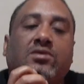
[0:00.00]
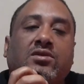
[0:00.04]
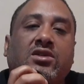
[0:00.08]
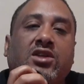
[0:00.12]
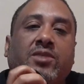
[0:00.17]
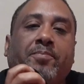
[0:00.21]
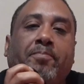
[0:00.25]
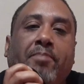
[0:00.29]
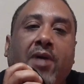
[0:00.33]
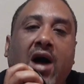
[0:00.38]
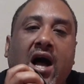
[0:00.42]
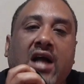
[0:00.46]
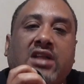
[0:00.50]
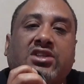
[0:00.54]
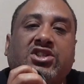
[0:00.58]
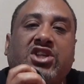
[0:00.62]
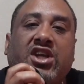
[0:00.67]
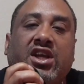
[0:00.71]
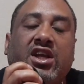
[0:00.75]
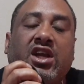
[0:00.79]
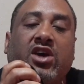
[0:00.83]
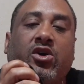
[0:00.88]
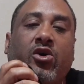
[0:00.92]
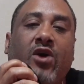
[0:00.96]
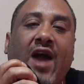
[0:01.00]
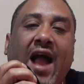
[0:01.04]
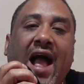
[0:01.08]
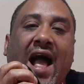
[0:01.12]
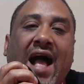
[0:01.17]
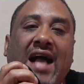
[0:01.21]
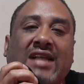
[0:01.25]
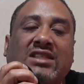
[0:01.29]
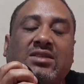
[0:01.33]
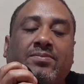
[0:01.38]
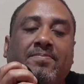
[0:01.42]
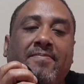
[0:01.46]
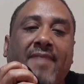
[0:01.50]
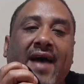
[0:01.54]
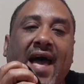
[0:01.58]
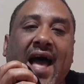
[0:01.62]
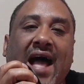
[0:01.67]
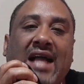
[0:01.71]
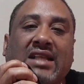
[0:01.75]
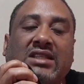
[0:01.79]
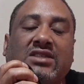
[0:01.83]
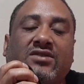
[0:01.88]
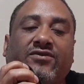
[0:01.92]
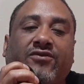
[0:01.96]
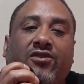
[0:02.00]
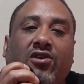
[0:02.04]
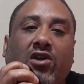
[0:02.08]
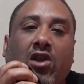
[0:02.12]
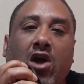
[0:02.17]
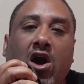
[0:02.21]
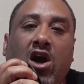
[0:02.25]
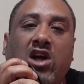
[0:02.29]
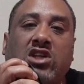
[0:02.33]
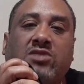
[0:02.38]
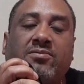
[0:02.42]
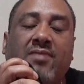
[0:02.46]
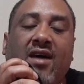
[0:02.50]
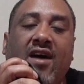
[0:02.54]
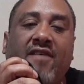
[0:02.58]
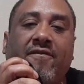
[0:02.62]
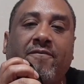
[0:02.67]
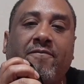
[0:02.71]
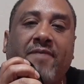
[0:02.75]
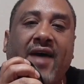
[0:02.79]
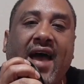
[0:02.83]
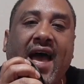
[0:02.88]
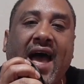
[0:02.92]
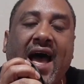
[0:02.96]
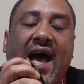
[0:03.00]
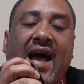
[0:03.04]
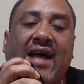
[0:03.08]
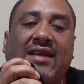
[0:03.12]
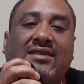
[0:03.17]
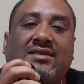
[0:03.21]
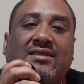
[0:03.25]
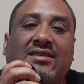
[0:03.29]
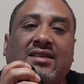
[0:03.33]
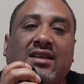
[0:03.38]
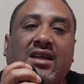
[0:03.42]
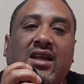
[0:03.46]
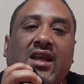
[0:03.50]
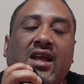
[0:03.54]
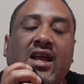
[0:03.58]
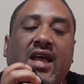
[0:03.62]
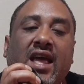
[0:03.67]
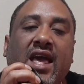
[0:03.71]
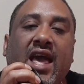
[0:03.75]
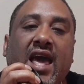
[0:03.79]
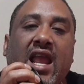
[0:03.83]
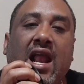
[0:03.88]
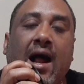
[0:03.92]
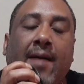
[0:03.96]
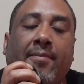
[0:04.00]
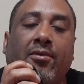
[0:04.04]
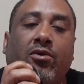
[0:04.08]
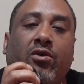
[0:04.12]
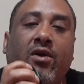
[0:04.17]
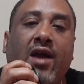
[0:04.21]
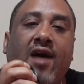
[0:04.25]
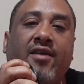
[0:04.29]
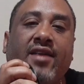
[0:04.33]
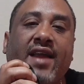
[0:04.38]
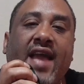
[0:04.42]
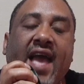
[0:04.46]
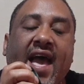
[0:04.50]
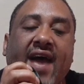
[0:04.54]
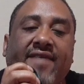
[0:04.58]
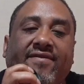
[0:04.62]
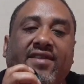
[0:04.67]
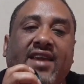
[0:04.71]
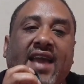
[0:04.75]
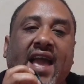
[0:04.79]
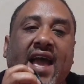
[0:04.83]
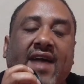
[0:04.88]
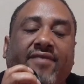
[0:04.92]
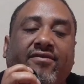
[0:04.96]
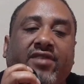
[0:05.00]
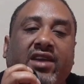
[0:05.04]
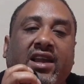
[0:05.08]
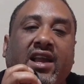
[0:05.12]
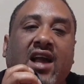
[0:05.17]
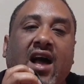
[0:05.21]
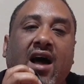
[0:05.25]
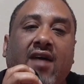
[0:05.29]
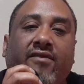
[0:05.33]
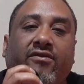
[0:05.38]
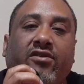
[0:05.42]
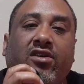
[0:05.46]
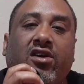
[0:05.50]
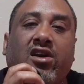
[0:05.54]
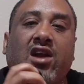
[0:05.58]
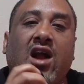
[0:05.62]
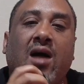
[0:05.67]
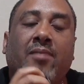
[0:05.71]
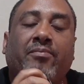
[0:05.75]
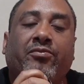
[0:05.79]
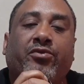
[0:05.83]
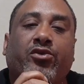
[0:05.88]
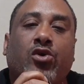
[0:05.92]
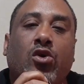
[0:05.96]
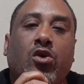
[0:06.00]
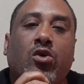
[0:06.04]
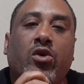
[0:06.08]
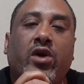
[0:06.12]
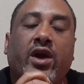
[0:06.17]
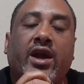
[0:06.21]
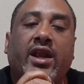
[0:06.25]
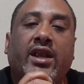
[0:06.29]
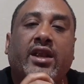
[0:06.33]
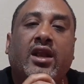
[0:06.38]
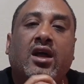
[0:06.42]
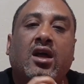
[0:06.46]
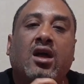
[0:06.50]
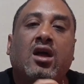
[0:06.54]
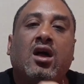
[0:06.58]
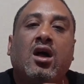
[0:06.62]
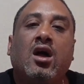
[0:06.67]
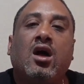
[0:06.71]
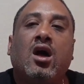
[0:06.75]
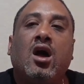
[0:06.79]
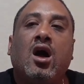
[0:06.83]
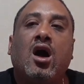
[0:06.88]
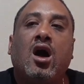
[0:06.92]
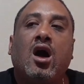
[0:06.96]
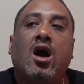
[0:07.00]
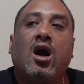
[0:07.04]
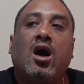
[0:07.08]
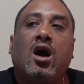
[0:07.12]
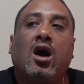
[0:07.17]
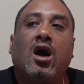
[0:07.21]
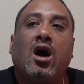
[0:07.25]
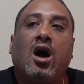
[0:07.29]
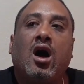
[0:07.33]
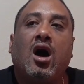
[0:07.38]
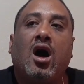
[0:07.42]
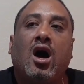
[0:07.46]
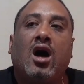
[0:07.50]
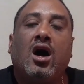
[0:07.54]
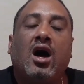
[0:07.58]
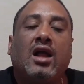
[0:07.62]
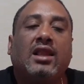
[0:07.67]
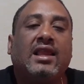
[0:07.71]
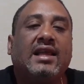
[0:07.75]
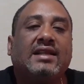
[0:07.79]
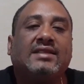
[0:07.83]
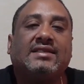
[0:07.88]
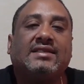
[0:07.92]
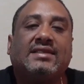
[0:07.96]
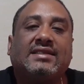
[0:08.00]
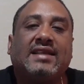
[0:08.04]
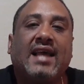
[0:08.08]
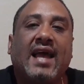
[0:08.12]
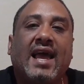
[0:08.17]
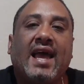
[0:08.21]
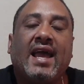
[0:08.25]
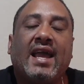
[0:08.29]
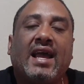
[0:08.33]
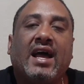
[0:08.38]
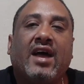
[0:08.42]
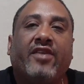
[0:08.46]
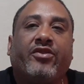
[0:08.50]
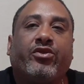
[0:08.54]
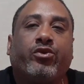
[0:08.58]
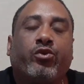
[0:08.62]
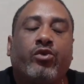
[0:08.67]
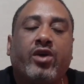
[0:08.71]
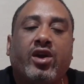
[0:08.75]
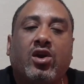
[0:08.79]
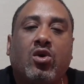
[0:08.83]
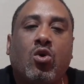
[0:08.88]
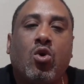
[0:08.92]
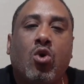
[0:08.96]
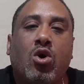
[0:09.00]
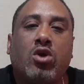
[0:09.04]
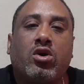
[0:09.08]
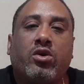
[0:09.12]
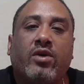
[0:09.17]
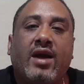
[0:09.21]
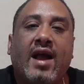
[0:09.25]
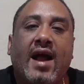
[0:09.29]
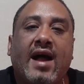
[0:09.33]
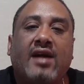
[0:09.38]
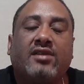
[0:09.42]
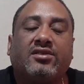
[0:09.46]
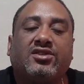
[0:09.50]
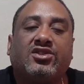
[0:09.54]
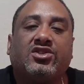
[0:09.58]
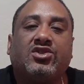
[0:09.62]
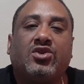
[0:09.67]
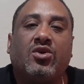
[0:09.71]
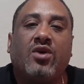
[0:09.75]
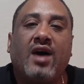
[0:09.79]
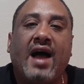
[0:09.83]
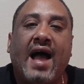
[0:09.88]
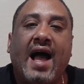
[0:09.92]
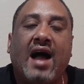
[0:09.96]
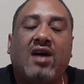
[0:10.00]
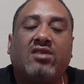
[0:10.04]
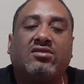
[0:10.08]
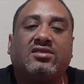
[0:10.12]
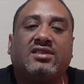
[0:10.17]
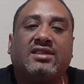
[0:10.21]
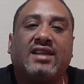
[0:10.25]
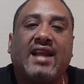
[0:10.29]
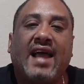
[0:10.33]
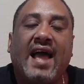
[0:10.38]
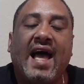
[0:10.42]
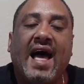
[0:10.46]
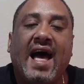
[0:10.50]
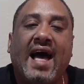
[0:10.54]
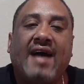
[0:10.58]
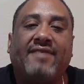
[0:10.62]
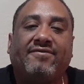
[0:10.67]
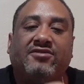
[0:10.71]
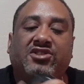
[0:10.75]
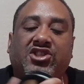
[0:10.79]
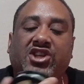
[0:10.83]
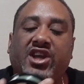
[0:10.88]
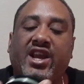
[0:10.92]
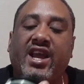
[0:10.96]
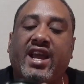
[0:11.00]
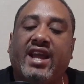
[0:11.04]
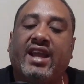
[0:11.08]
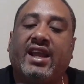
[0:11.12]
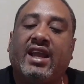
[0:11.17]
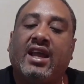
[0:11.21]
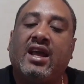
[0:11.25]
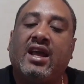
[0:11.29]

punching grass mats for largemouth bass and I'm around heavy cover and I'm throwing, let's say, a 3/4 ounce to 1.5 ounce jig,